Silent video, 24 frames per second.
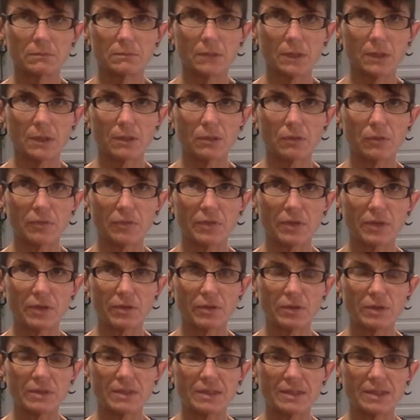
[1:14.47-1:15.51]
little thing
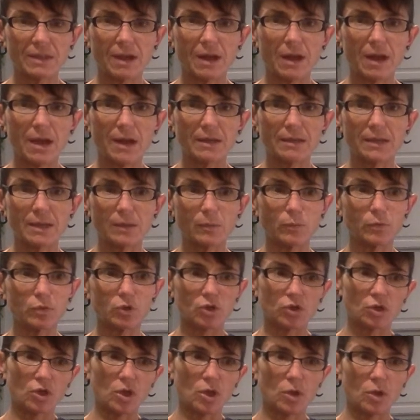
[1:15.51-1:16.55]
on the side that will
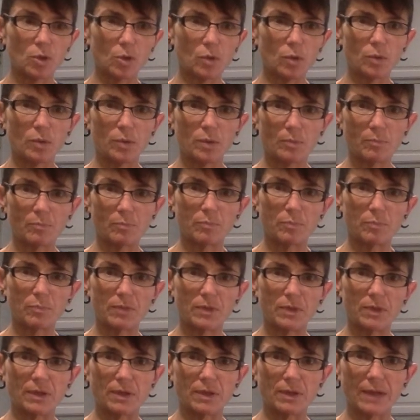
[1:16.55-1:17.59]
show
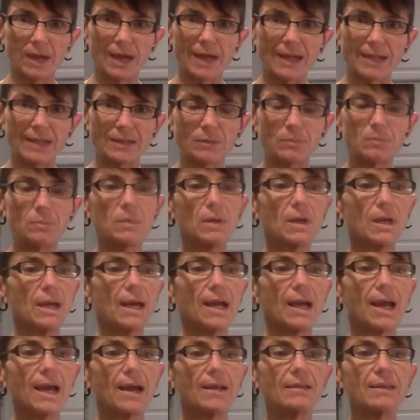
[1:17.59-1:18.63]
the item
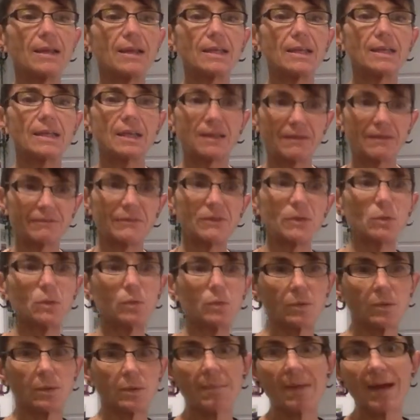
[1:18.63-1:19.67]
and then give
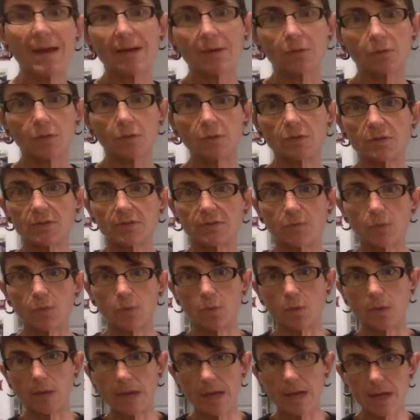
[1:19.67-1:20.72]
you the macros
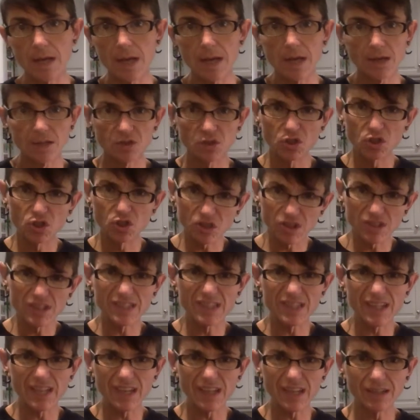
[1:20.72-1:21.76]
for it.
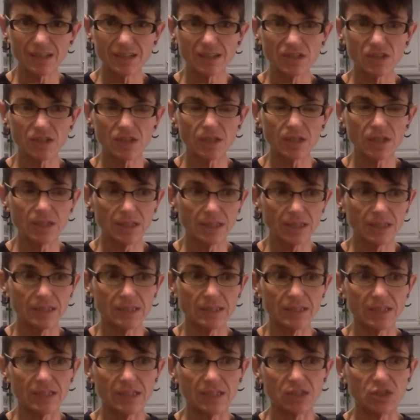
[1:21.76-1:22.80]
Just,
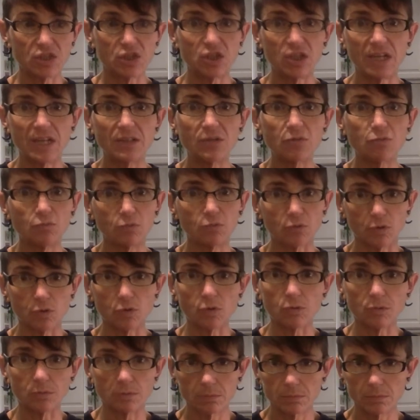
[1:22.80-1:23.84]
it's a
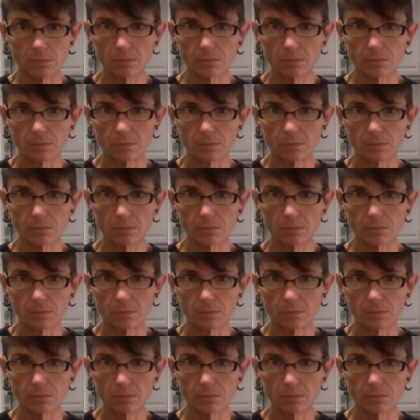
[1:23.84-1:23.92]
general